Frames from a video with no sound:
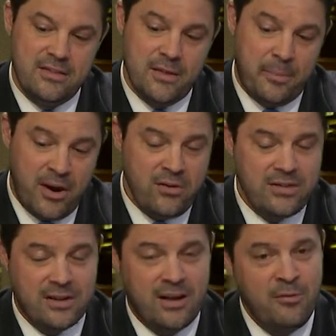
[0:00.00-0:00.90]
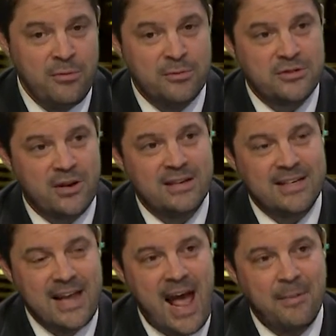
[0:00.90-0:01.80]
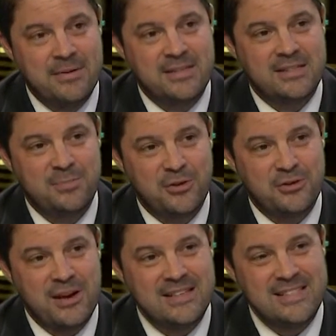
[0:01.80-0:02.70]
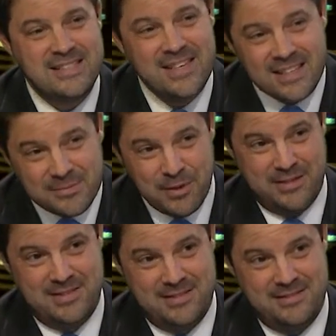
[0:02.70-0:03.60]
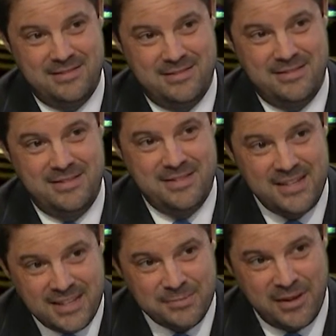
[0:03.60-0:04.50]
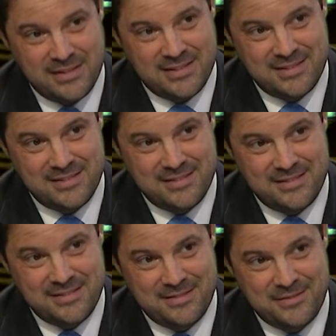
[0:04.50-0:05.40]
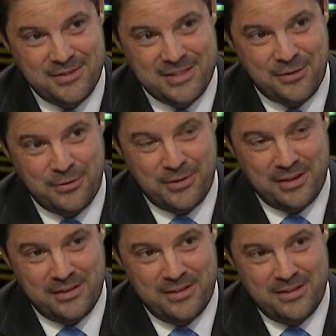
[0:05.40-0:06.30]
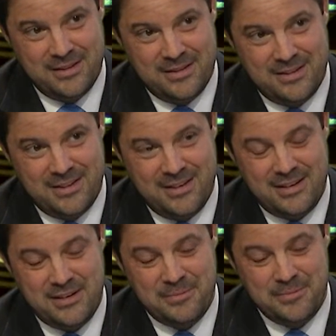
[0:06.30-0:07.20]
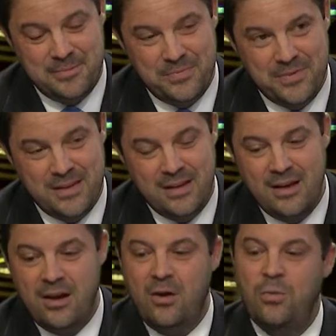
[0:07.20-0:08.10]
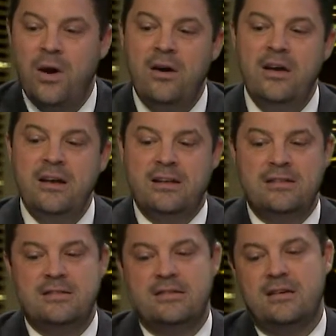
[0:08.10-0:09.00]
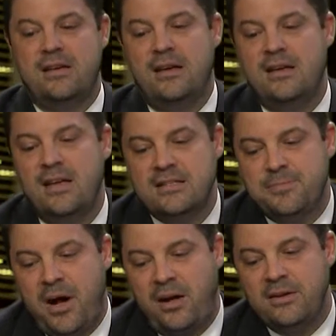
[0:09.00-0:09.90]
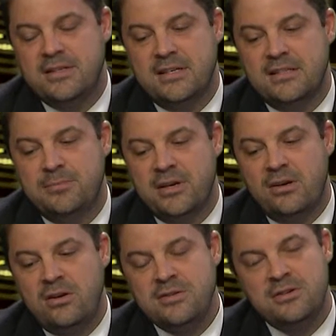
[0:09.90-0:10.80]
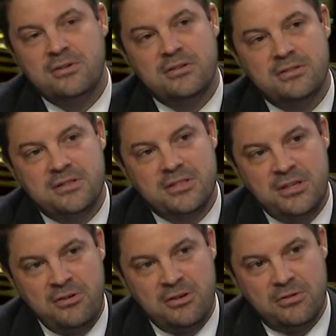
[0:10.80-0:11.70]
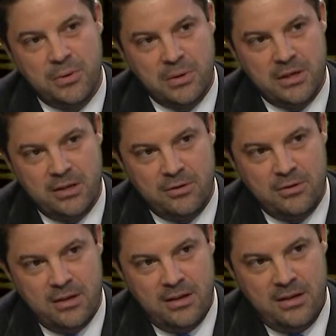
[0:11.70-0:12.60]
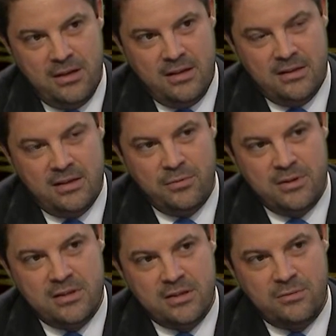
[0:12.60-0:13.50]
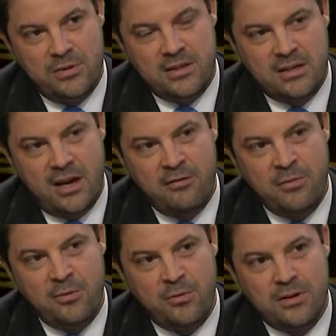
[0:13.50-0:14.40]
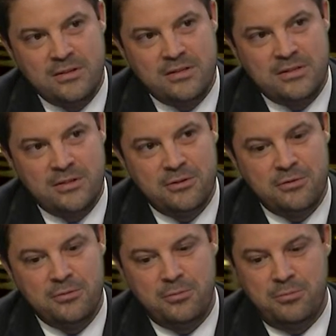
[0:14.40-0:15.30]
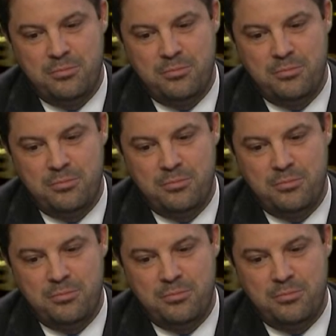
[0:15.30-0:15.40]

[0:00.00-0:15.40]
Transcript: apparently, the government was trying to cap his exposure at six months. Six months for this whole thing. Um, politics. Well, it is. It, it's politics, but it also goes to show you, Julio, that when the when the government wants to